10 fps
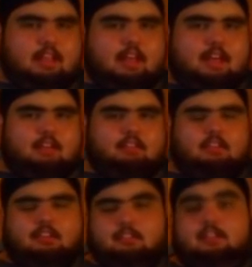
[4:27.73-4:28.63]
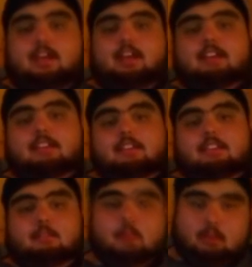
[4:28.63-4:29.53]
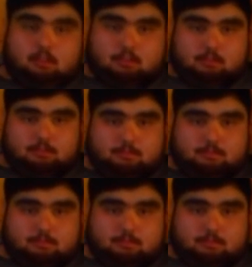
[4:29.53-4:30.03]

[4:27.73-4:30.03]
I'll talk to you guys tomorrow.